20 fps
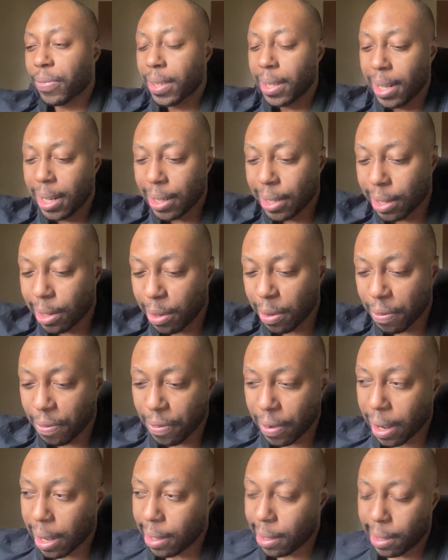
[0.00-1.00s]
Let's
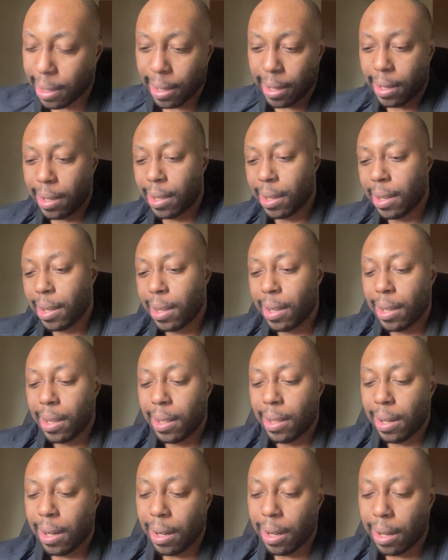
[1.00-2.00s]
clarify the,
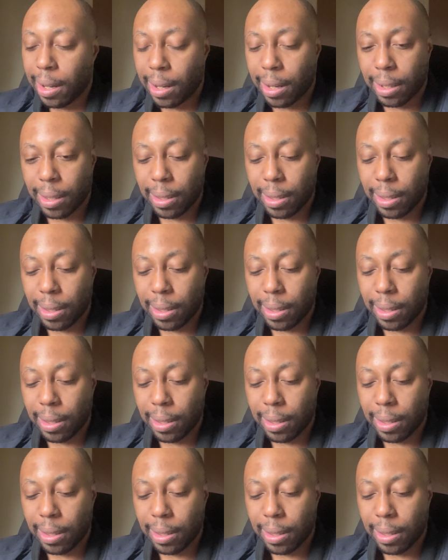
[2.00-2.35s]
the, uh,